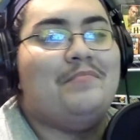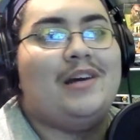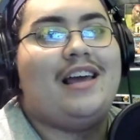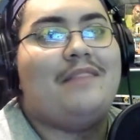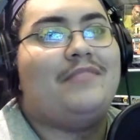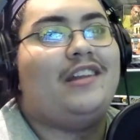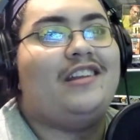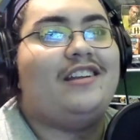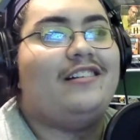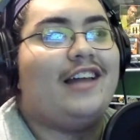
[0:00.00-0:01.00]
But yep, this
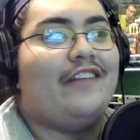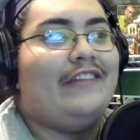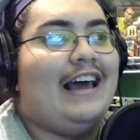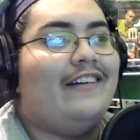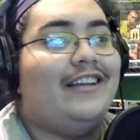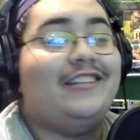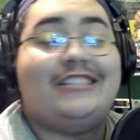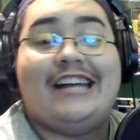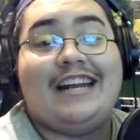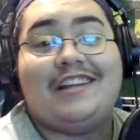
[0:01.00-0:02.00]
is their life now, and they're
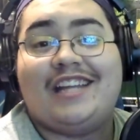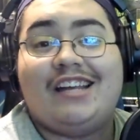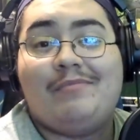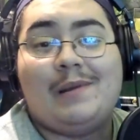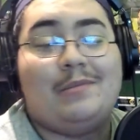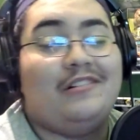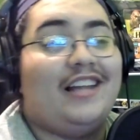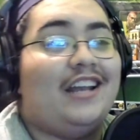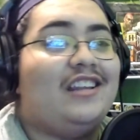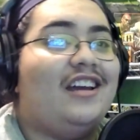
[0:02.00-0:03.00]
trying to save people, and
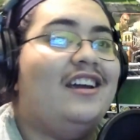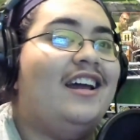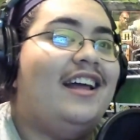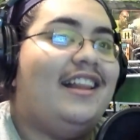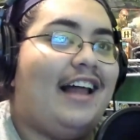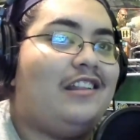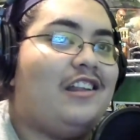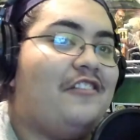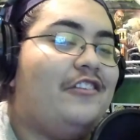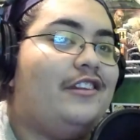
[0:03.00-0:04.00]
that's
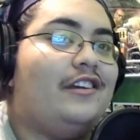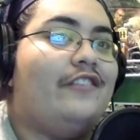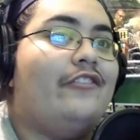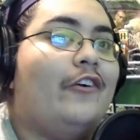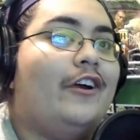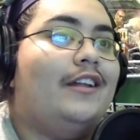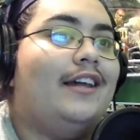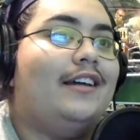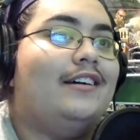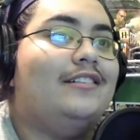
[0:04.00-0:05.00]
their reasoning for it.
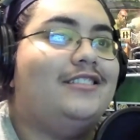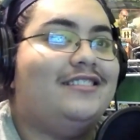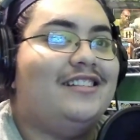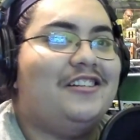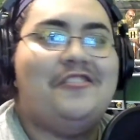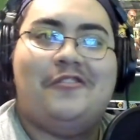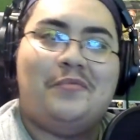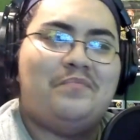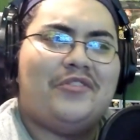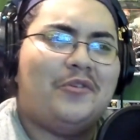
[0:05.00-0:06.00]
Like, she's like, oh,
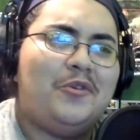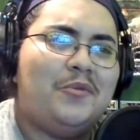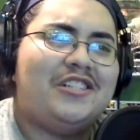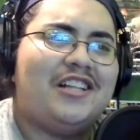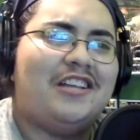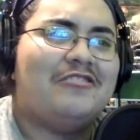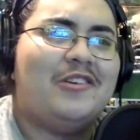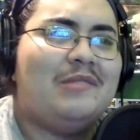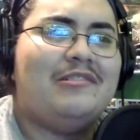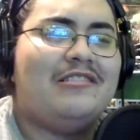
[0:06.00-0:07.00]
don't you wish things were
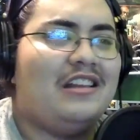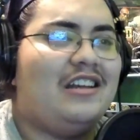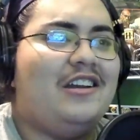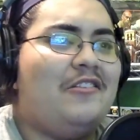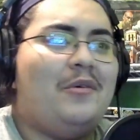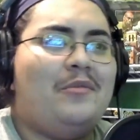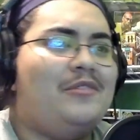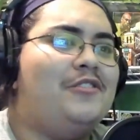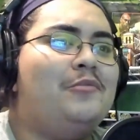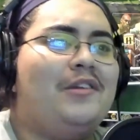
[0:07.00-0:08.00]
normal? He's like, no, what we
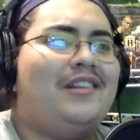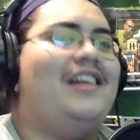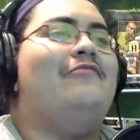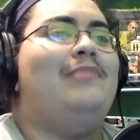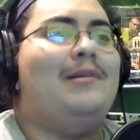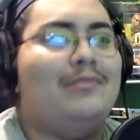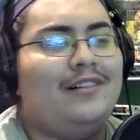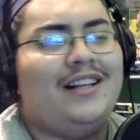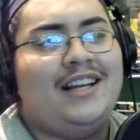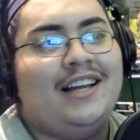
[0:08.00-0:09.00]
do, we save people.
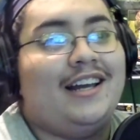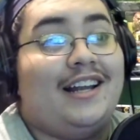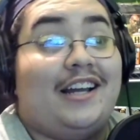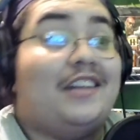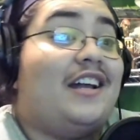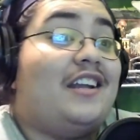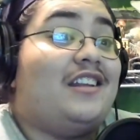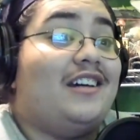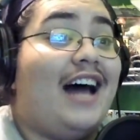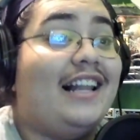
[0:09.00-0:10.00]
And I guess that's
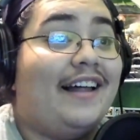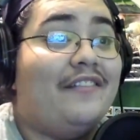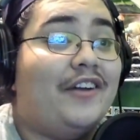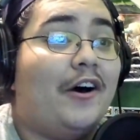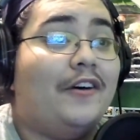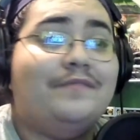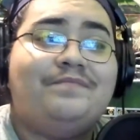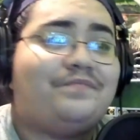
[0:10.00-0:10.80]
the highlight of it all.